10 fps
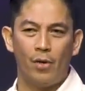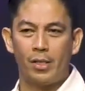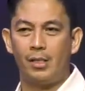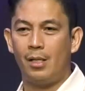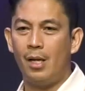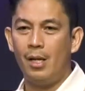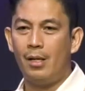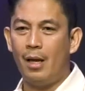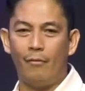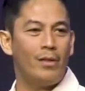all of us,
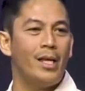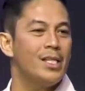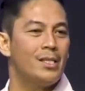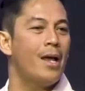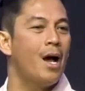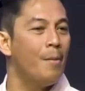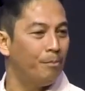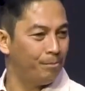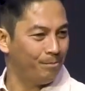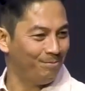everything is set
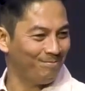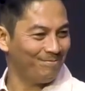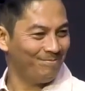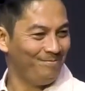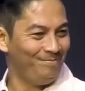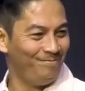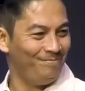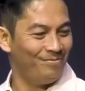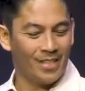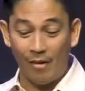up.
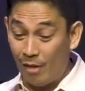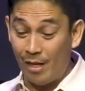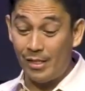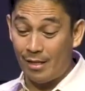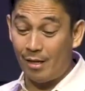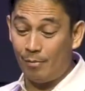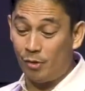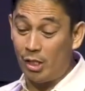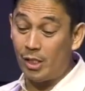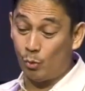Everything is set
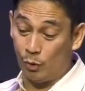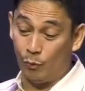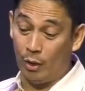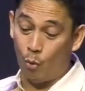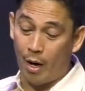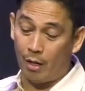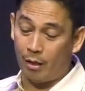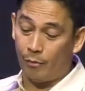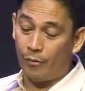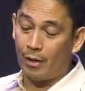up. Jesus was fully
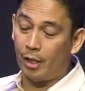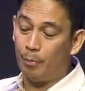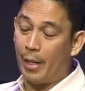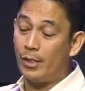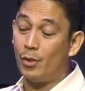aware that the Father had